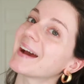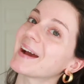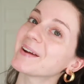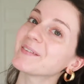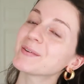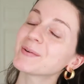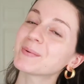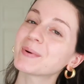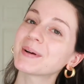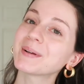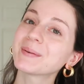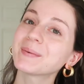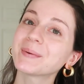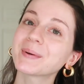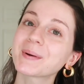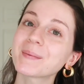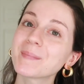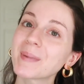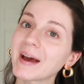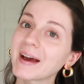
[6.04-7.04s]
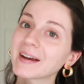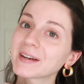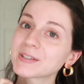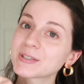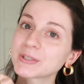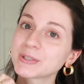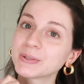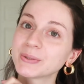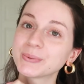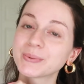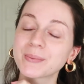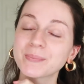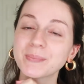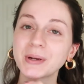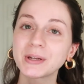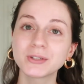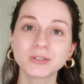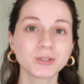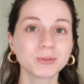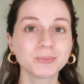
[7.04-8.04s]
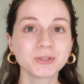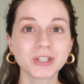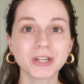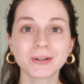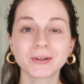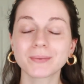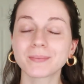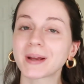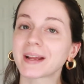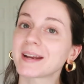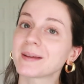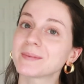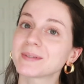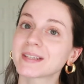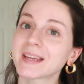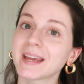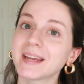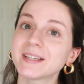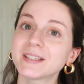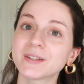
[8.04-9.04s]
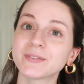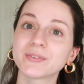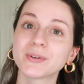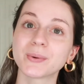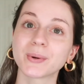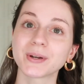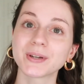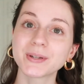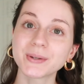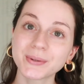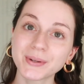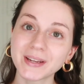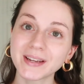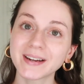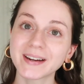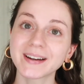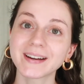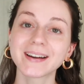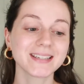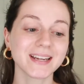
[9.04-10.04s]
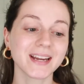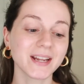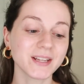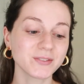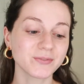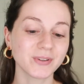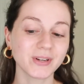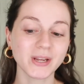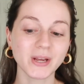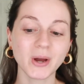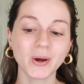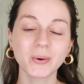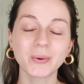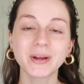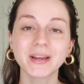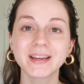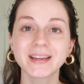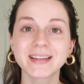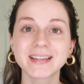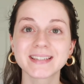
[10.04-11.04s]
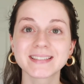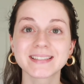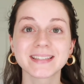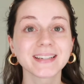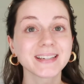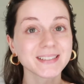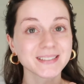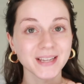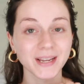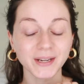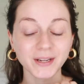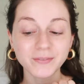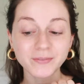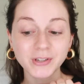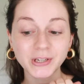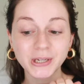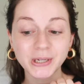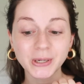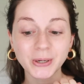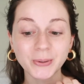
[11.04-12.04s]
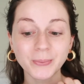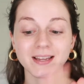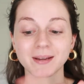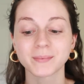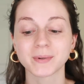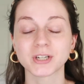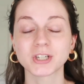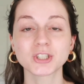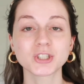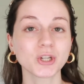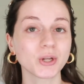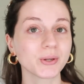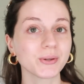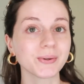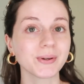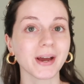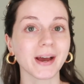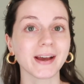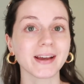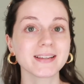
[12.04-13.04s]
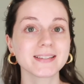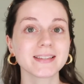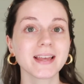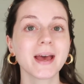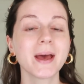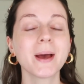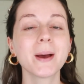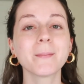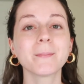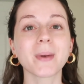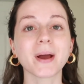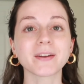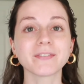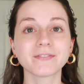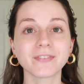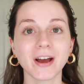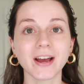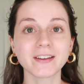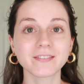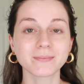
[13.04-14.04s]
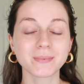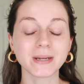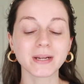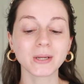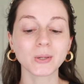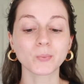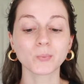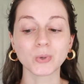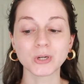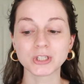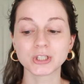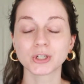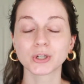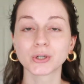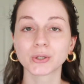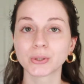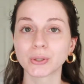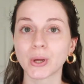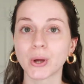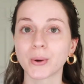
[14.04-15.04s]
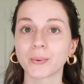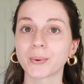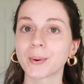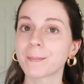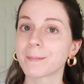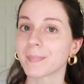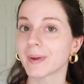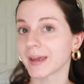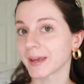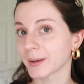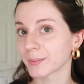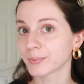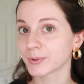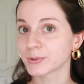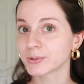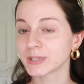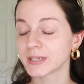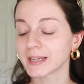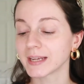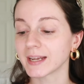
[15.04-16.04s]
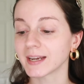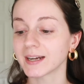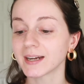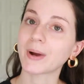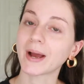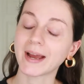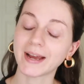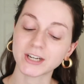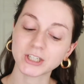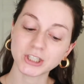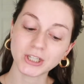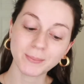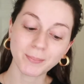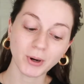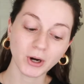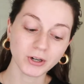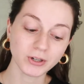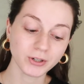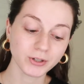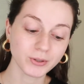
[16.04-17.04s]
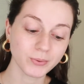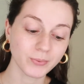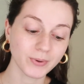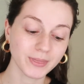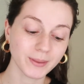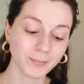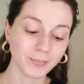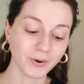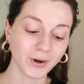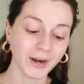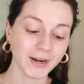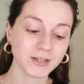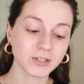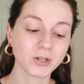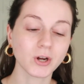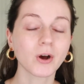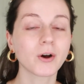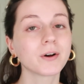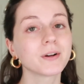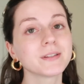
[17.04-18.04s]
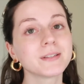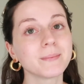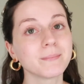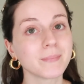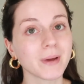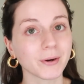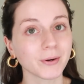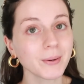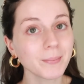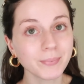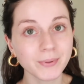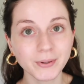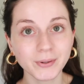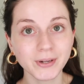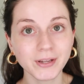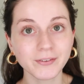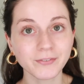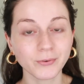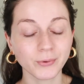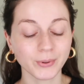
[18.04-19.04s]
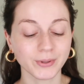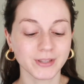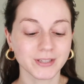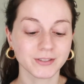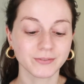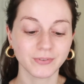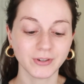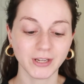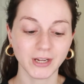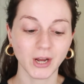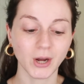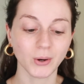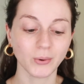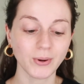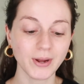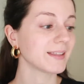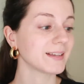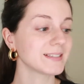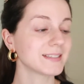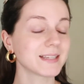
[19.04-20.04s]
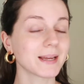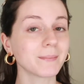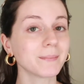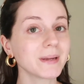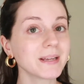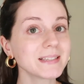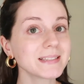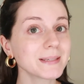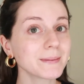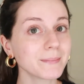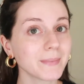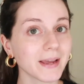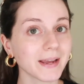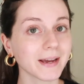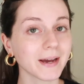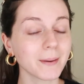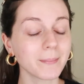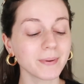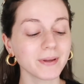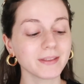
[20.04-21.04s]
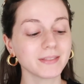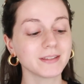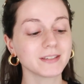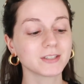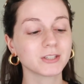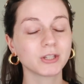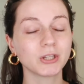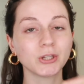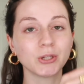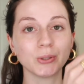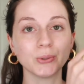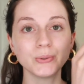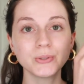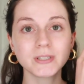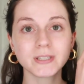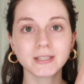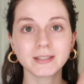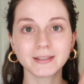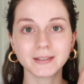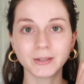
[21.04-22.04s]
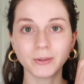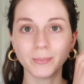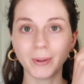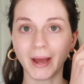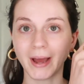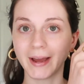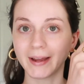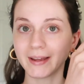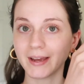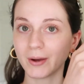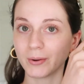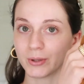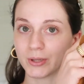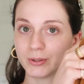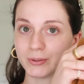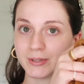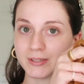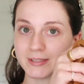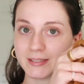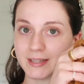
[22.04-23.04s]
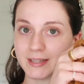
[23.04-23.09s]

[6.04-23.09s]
Hi everyone, welcome back to my YouTube channel. My name is Cait if you are new here. Today's video is an exciting video. I'm gonna show you guys my five minute winter glow makeup routine. I actually partnered with a brand called Merit Beauty for this video. They sent me some makeup in this cute little bag. How cute is